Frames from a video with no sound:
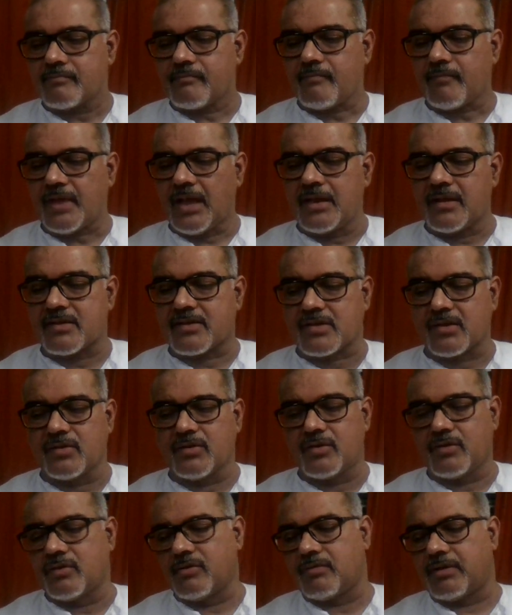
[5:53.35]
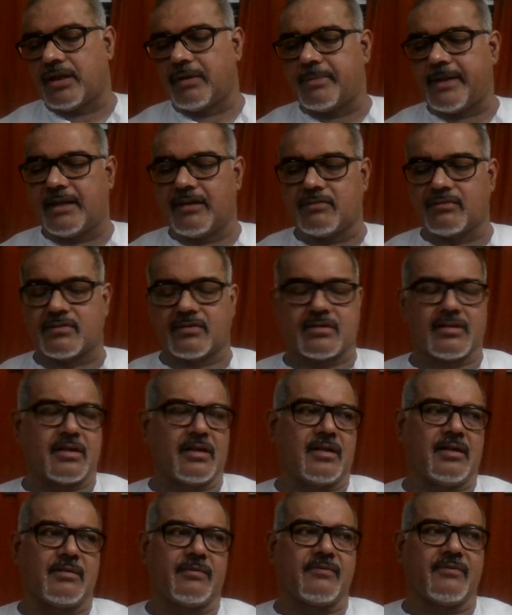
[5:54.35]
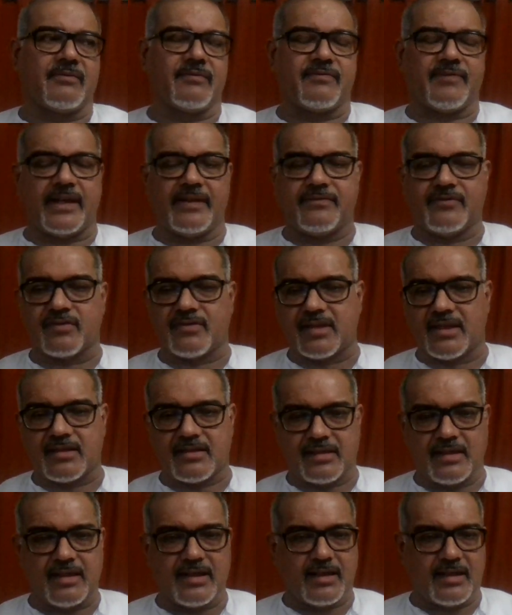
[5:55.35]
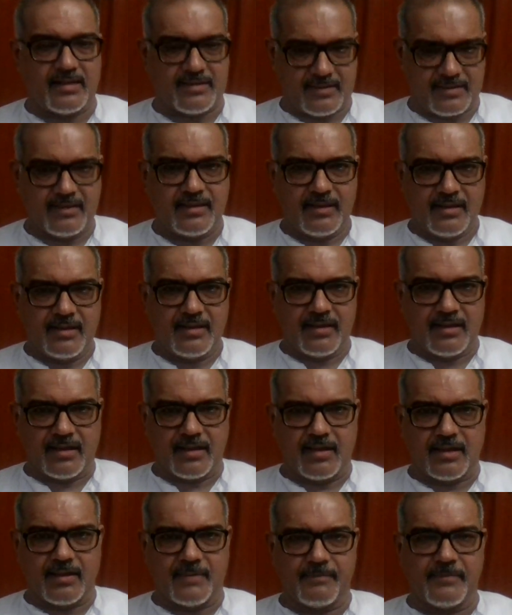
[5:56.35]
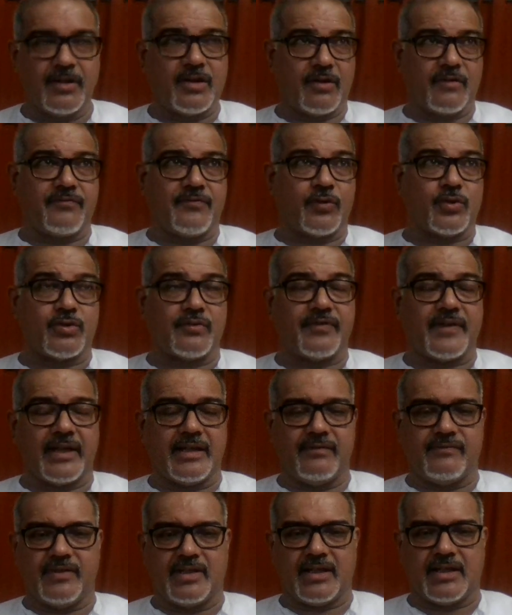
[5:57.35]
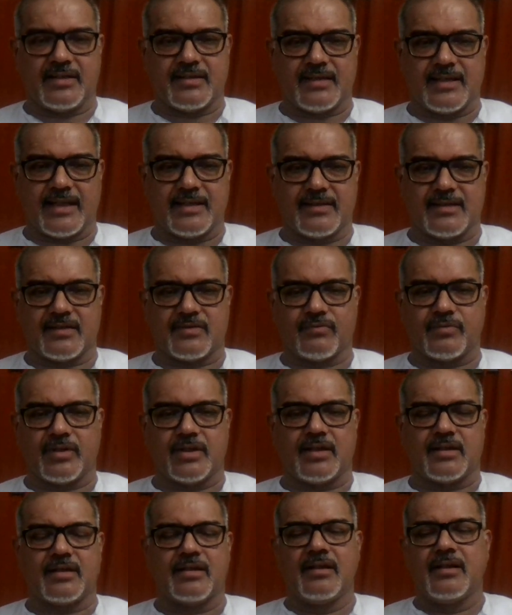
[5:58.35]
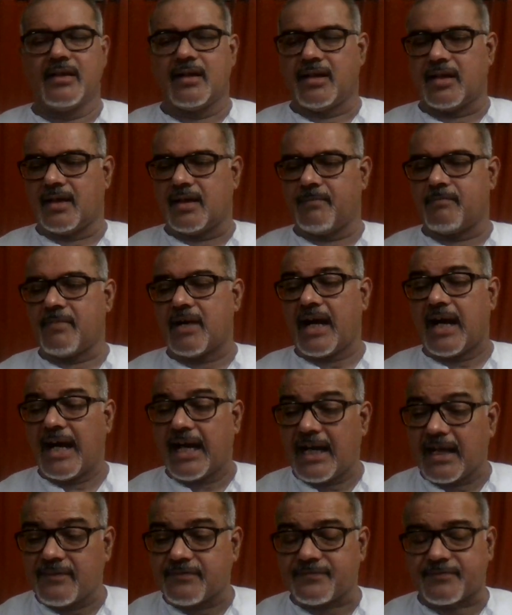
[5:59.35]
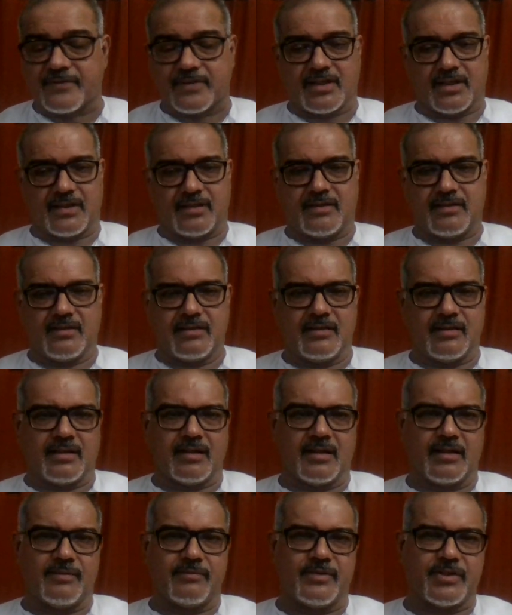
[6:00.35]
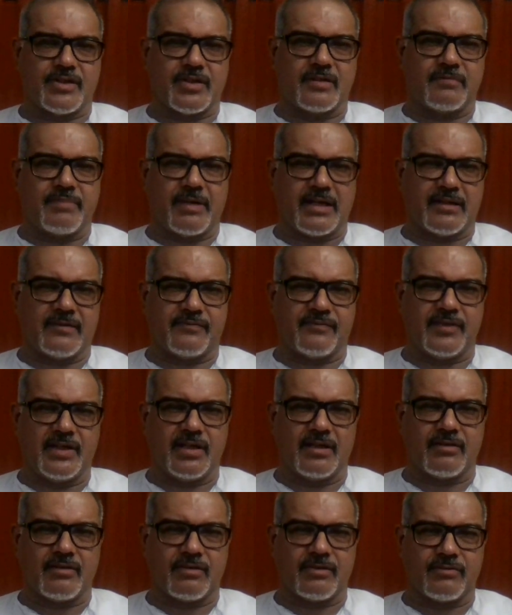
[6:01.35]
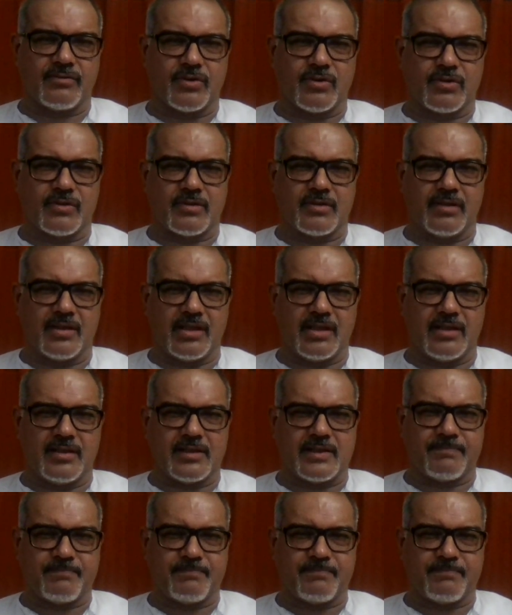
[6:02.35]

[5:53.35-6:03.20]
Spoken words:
so about 5 to 6 years, 4 to 5 years, as it were, after Richard Barnfield wrote these